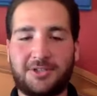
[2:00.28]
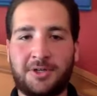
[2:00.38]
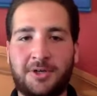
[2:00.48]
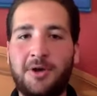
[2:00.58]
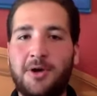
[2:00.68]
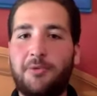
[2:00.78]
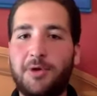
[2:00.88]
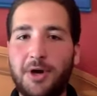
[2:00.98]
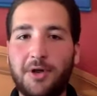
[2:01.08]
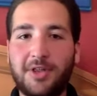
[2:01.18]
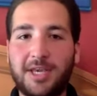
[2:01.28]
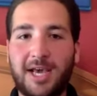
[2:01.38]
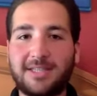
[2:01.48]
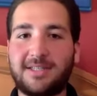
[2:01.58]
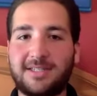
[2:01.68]
year. We know that he
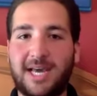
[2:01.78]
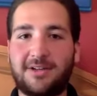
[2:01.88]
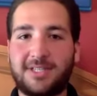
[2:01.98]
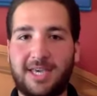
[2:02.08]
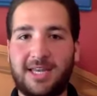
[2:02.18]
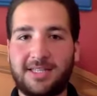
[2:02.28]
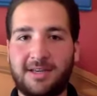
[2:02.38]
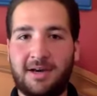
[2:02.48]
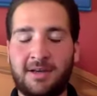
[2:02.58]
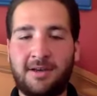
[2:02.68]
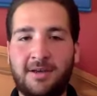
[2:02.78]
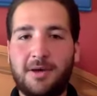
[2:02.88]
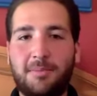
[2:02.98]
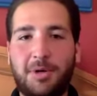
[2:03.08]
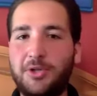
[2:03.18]
has the talent to get it done.
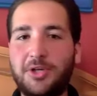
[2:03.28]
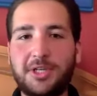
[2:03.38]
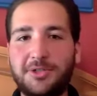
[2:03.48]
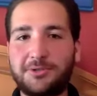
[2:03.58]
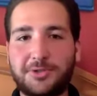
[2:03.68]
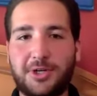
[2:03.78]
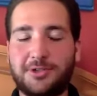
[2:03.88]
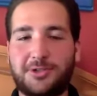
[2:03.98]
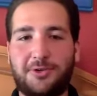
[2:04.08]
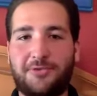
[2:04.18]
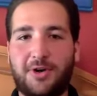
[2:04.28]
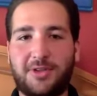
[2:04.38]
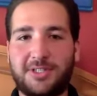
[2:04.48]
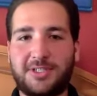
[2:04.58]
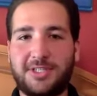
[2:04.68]
But you look at his results so far
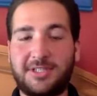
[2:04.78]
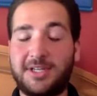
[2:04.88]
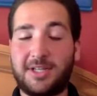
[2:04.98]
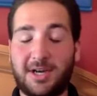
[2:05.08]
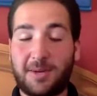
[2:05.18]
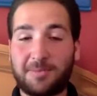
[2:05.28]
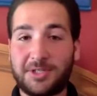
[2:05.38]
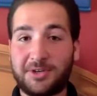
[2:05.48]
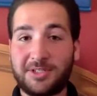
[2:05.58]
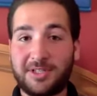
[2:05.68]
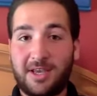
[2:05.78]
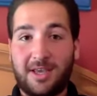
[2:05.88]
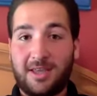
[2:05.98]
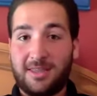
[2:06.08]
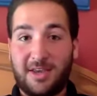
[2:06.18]
this season in the Cup Series,
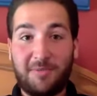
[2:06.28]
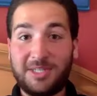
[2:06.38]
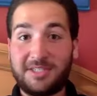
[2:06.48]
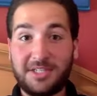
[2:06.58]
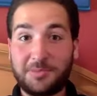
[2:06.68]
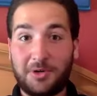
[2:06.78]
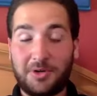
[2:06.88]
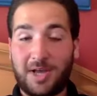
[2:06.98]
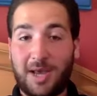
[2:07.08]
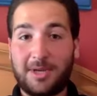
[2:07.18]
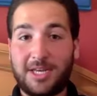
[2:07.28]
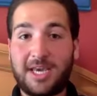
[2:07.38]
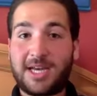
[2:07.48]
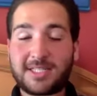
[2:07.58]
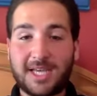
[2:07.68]
they've been dismal. I mean, he
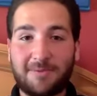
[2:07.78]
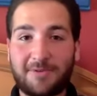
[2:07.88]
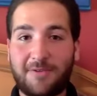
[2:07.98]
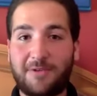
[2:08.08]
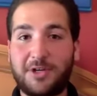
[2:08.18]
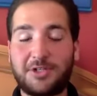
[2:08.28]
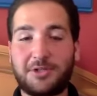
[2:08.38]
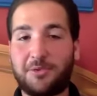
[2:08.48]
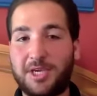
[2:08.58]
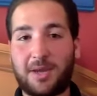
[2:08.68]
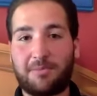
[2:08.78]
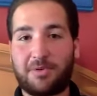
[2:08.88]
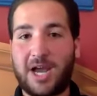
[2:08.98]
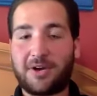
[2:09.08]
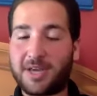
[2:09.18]
had a top 5 finish the weekend
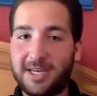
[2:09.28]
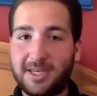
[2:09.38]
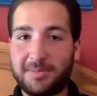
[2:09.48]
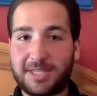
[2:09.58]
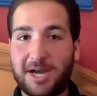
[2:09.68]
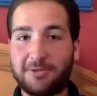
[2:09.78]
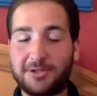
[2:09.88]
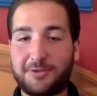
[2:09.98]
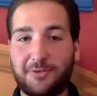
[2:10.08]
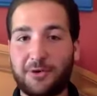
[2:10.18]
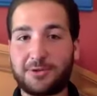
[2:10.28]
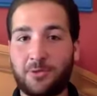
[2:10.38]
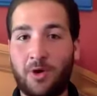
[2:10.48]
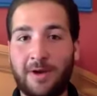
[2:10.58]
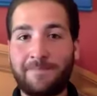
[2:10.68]
prior to Indy, but that was his first
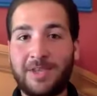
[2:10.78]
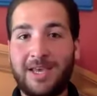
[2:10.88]
one.